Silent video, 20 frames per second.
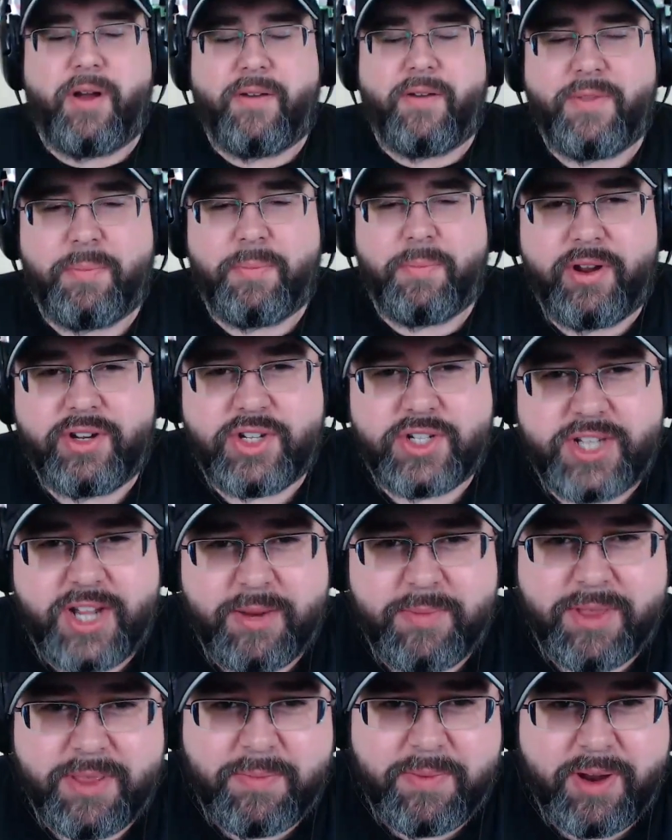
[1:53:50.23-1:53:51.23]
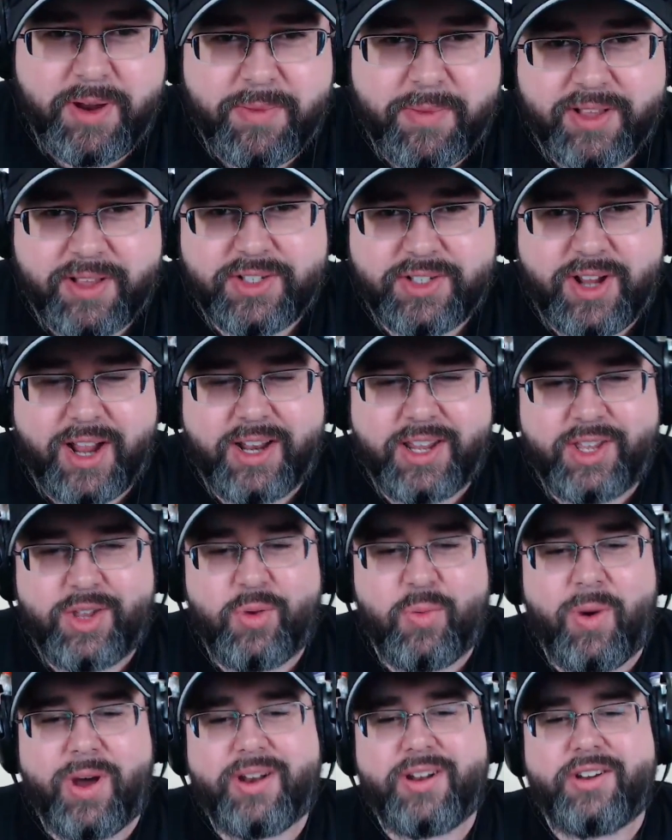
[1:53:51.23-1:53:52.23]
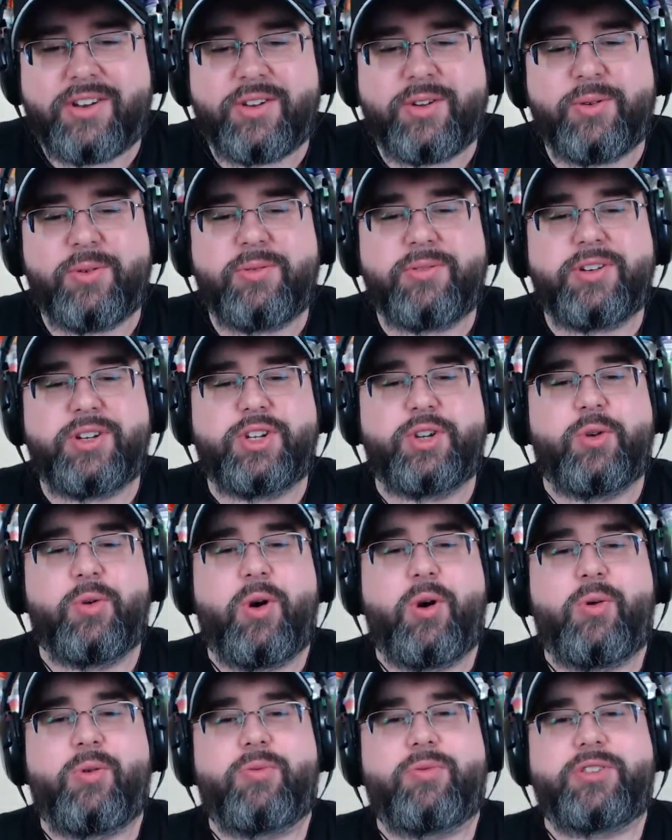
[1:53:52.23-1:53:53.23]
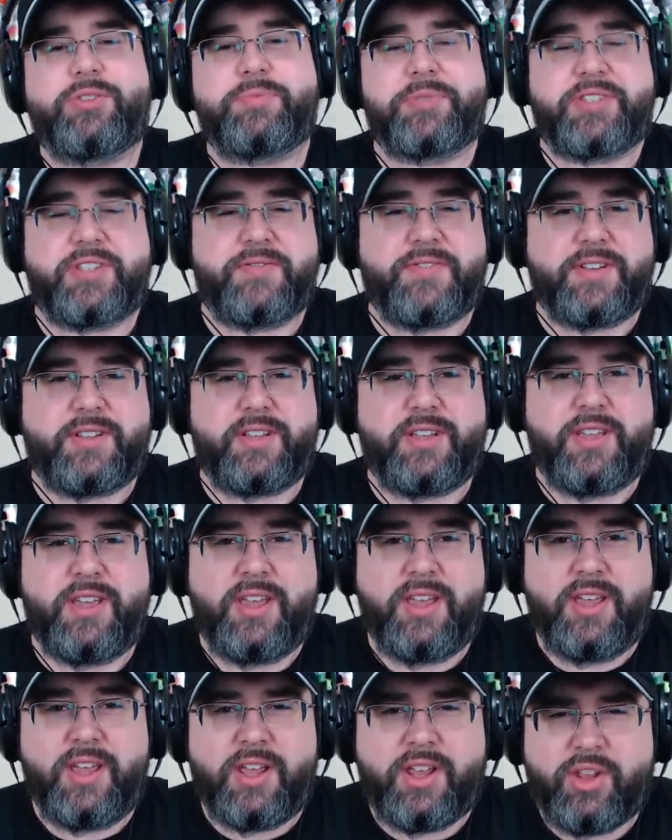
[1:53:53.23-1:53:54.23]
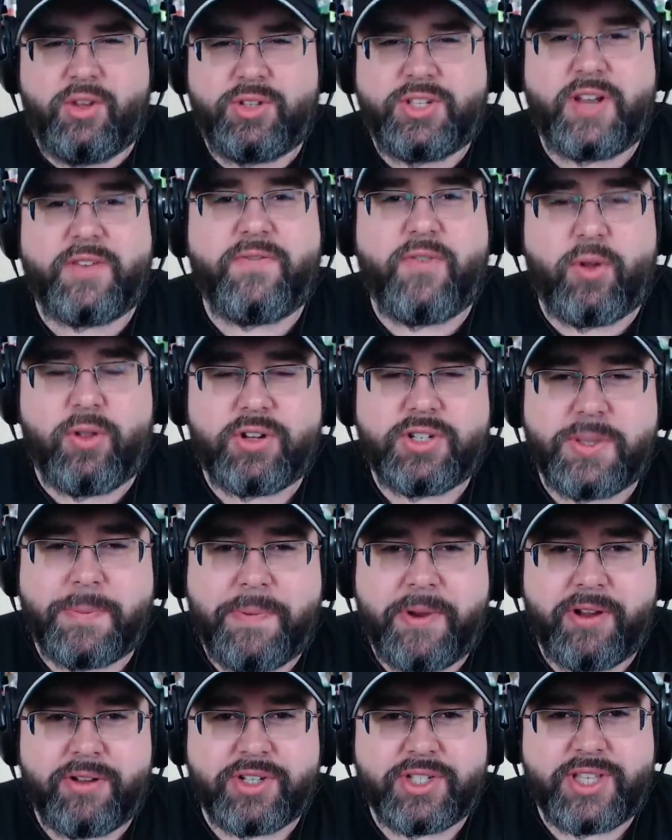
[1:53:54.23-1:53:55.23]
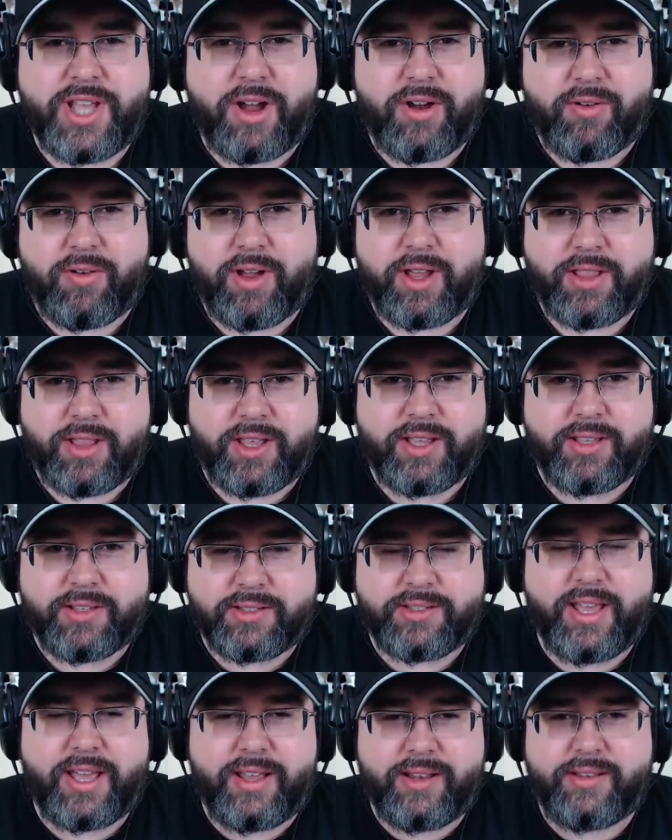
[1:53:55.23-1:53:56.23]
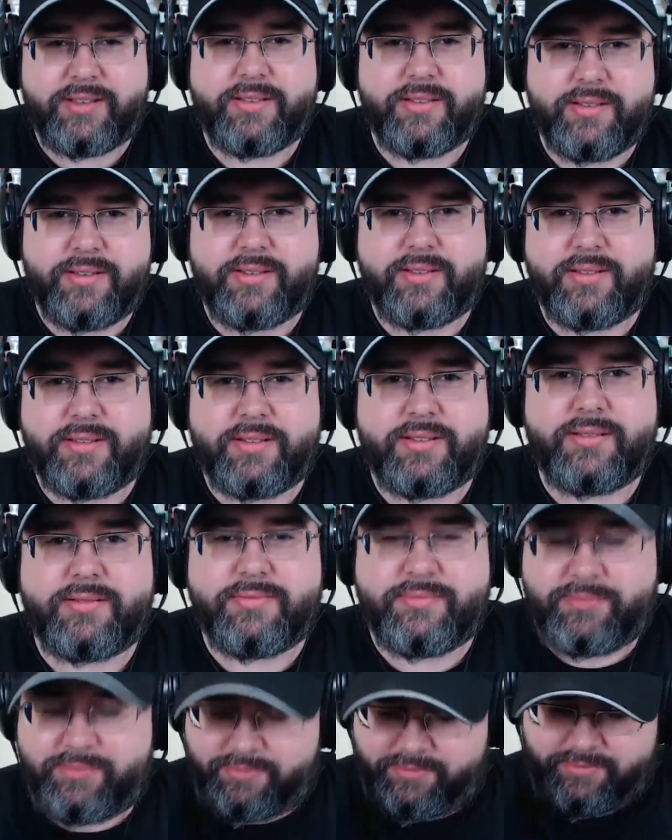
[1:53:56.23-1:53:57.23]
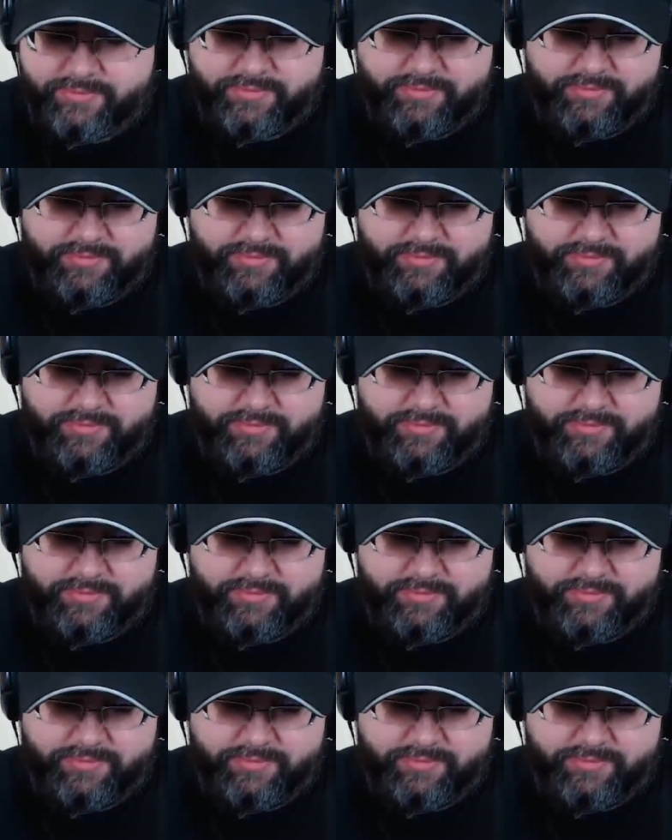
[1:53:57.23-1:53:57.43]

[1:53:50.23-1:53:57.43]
the beers you sent me the beer mail. Is there any you want to do duo specifically? You uh, said Fuller's Imperial Stout, right? Like, is that? Yeah, sent that. I can't do